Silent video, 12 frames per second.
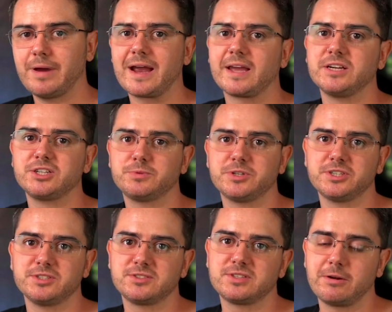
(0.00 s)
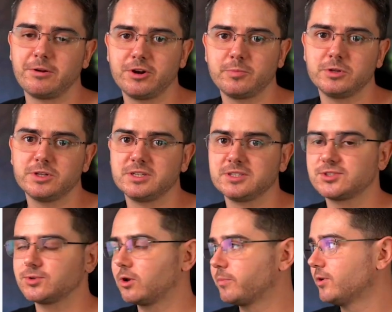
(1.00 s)
package, which is downloadable and
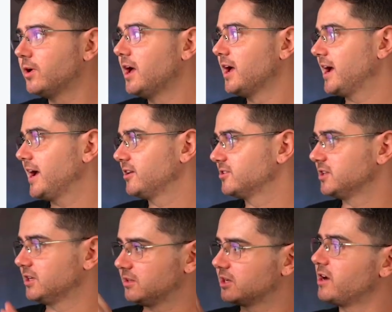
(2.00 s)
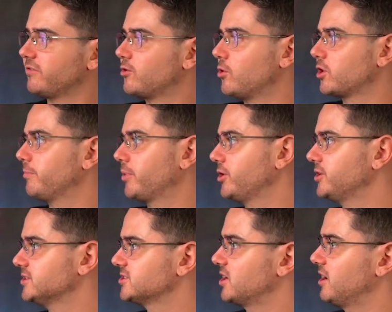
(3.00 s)
installable. And the, the kind of core
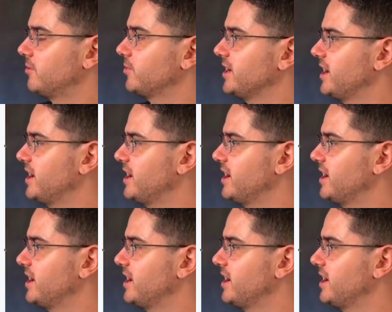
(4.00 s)
components are we